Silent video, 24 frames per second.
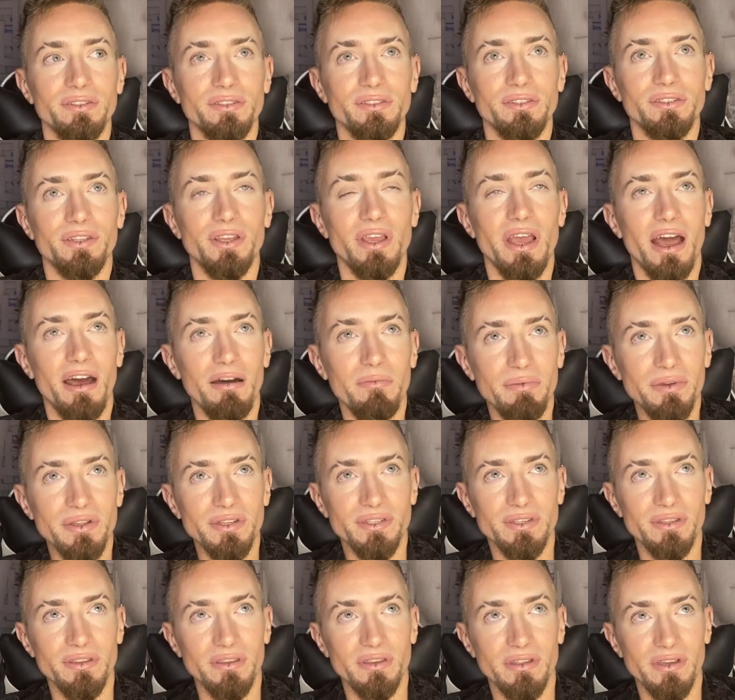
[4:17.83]
To help
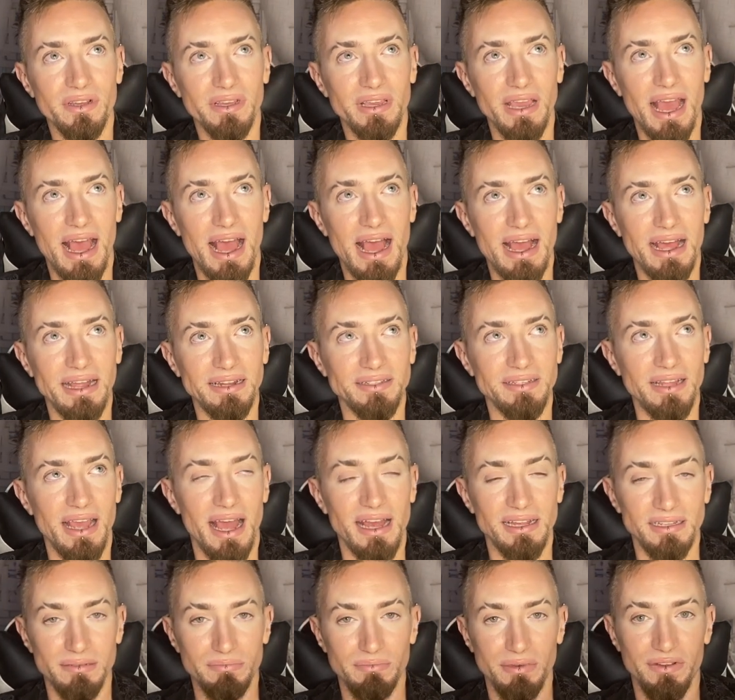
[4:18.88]
us look at
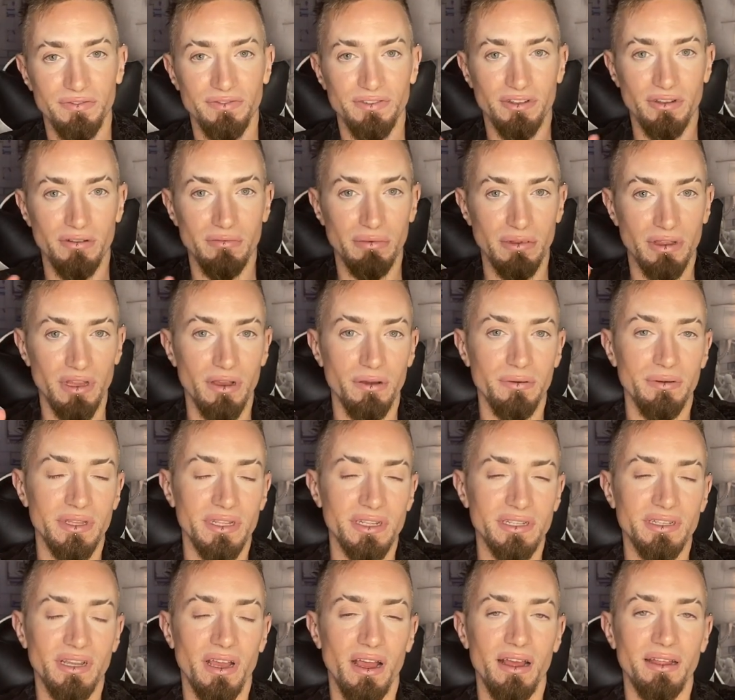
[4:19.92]
as above, so below in
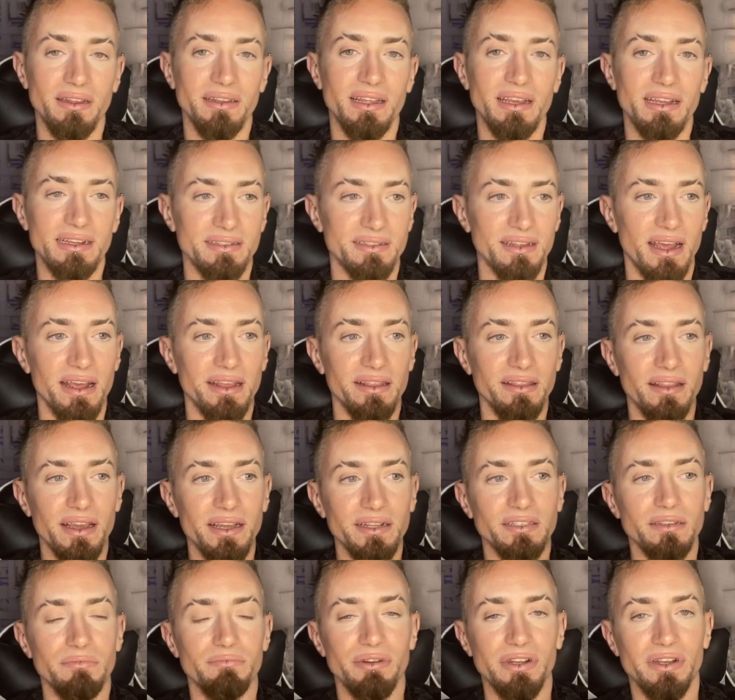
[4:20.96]
this context, I'd like
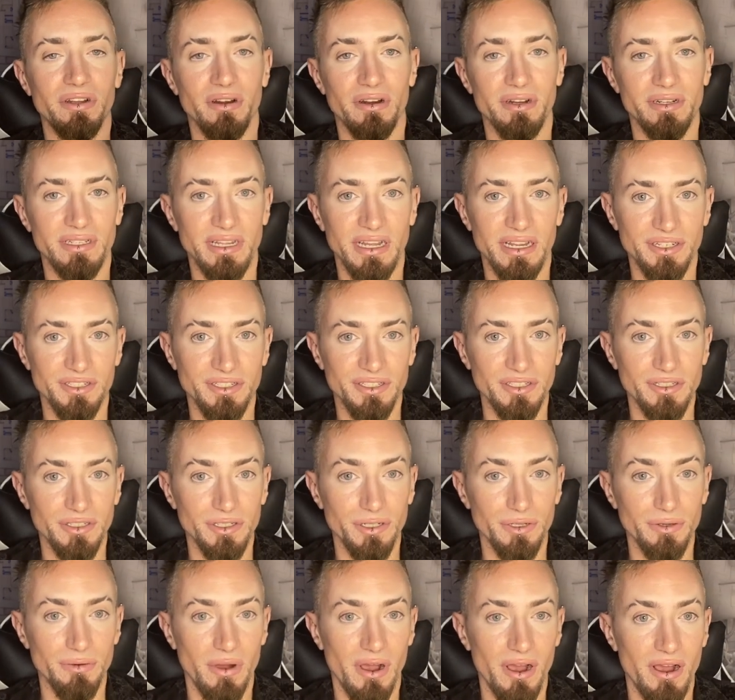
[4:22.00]
to bring our attention
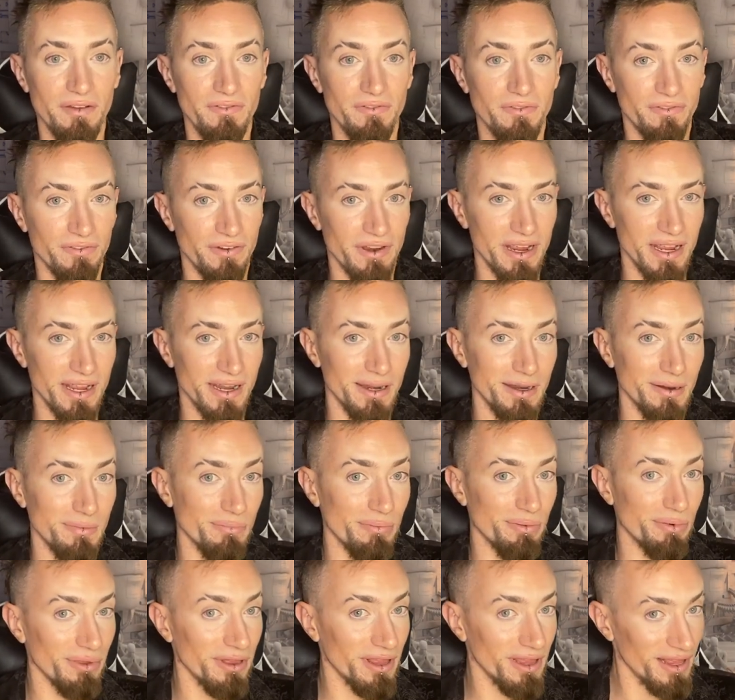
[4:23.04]
to a friend,
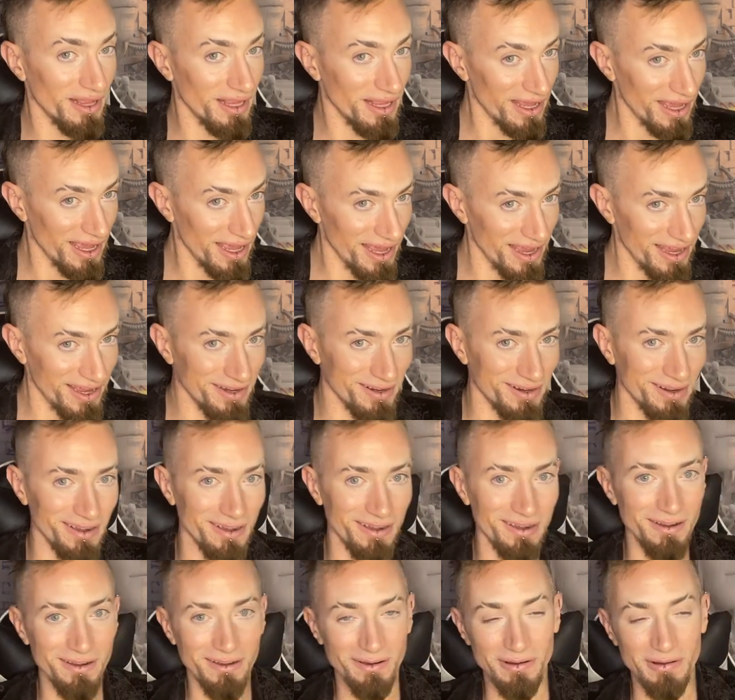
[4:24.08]

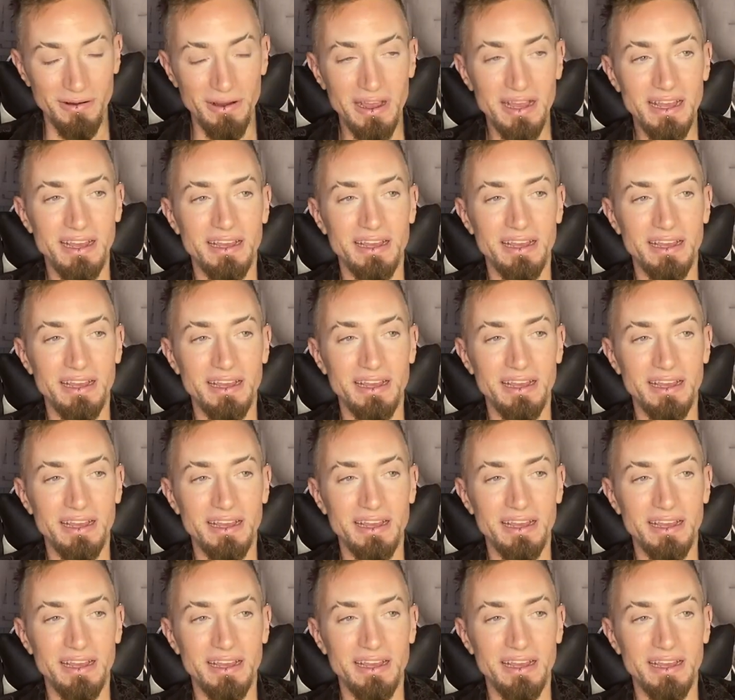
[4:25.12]
Plato.